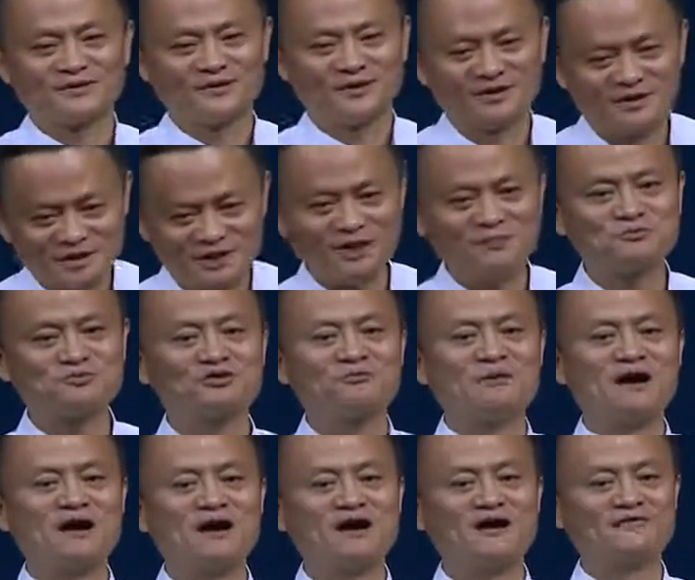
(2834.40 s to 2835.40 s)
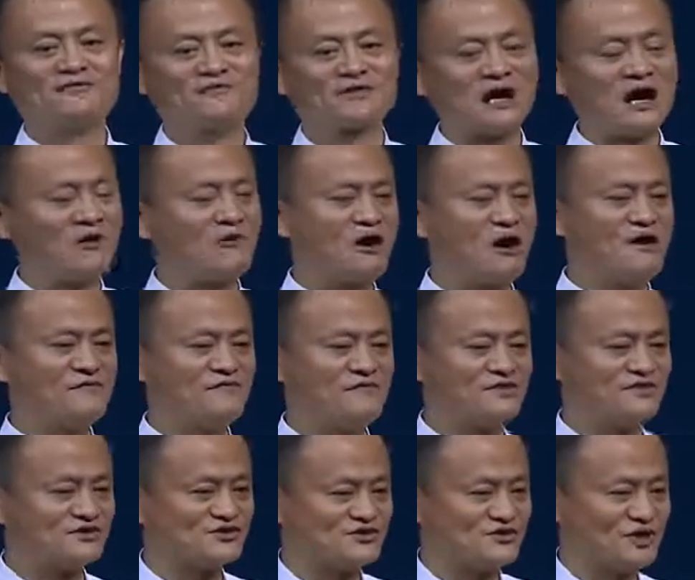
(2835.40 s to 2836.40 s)
he came to our
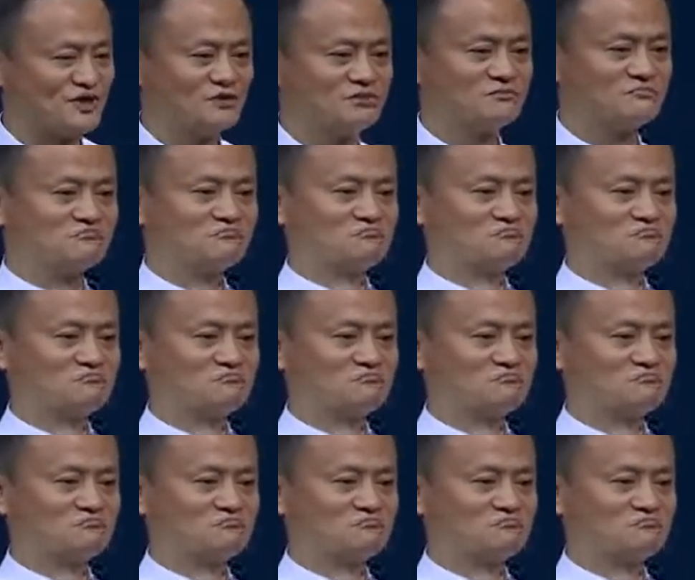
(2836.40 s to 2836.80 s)
office and said,